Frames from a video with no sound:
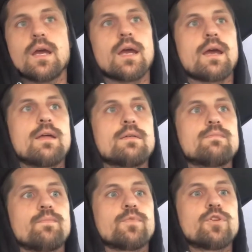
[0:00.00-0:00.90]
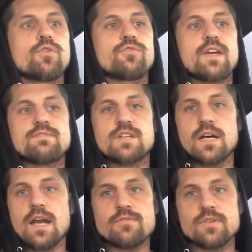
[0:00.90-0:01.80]
and you know, if they've
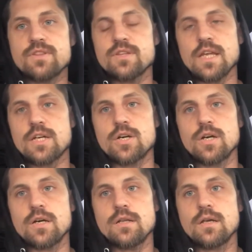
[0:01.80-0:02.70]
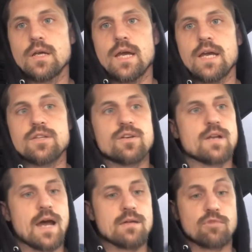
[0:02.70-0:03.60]
done everything they could and they're
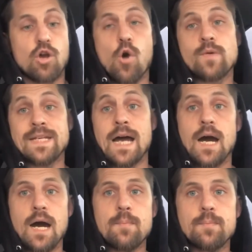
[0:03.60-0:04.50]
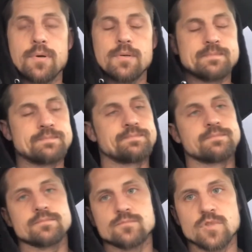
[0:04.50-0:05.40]
not going up,
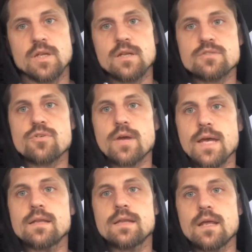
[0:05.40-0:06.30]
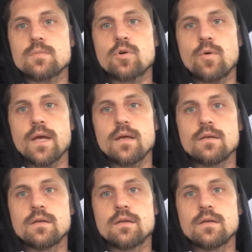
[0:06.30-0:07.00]
it's okay to let them quit.